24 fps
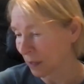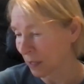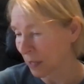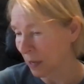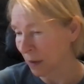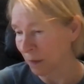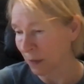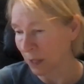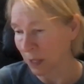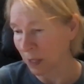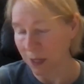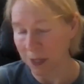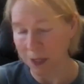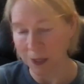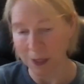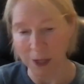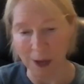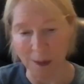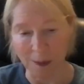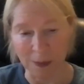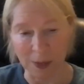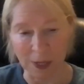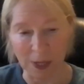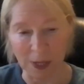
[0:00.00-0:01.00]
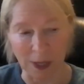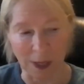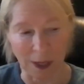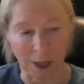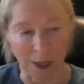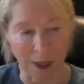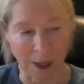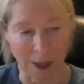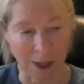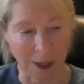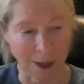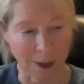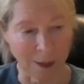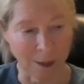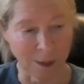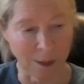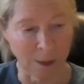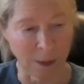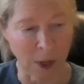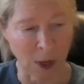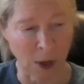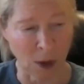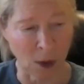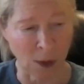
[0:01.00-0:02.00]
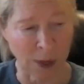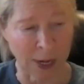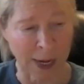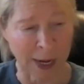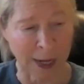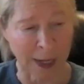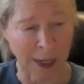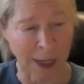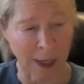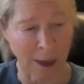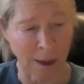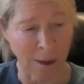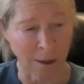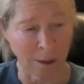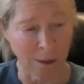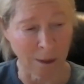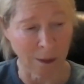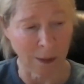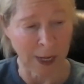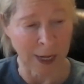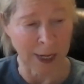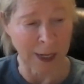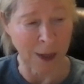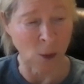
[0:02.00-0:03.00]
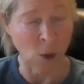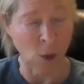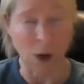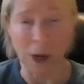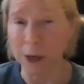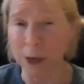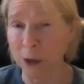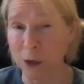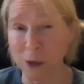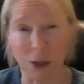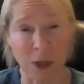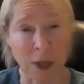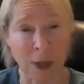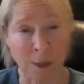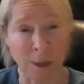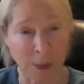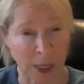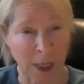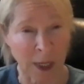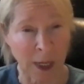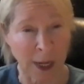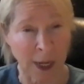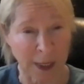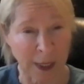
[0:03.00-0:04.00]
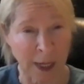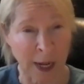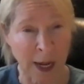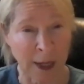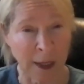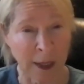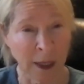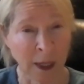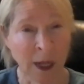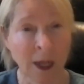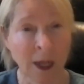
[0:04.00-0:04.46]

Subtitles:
70 something, 80, 81 or something like that.